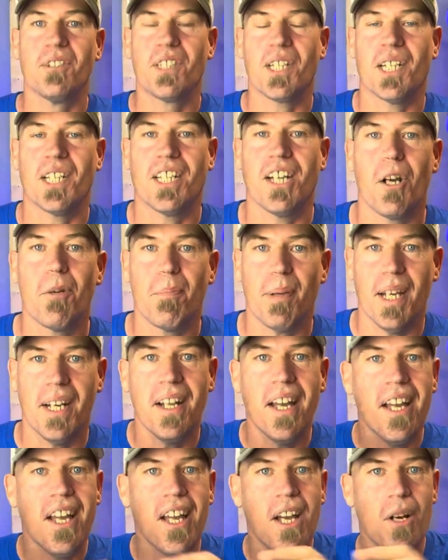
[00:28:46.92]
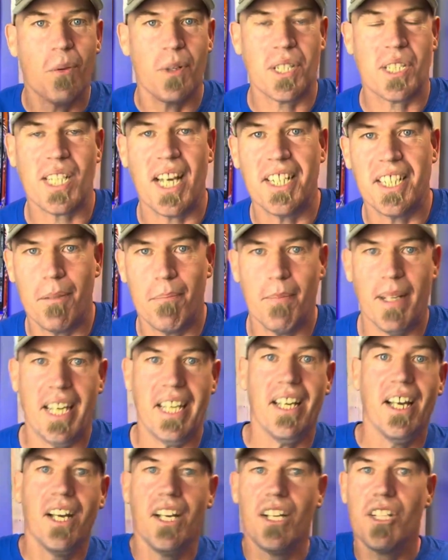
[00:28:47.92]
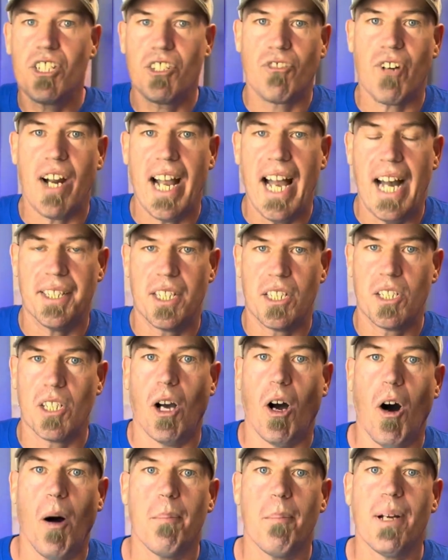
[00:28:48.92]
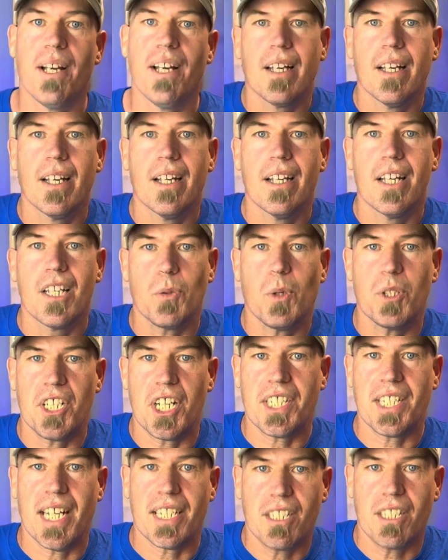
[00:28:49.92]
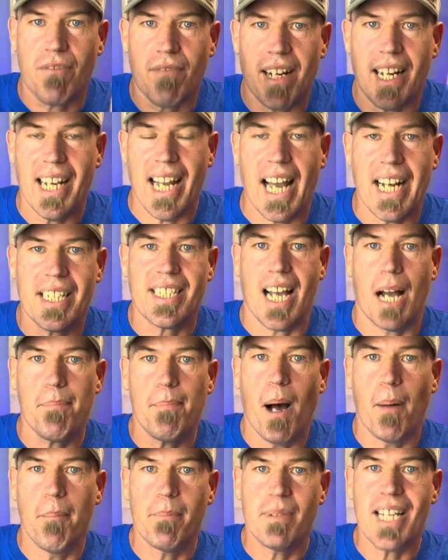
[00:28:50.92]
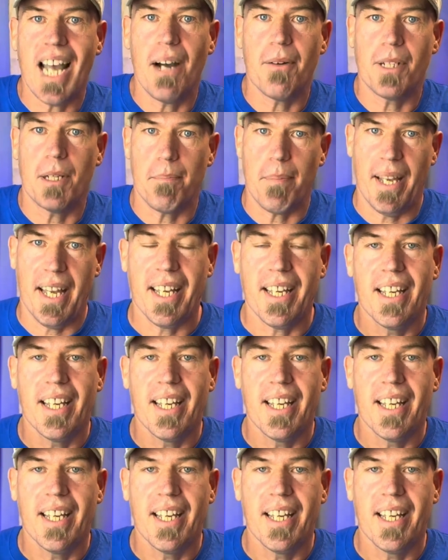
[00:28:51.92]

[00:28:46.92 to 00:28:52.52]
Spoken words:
the coping was sending me straight out the top. So I just had to relax that pump down a bit.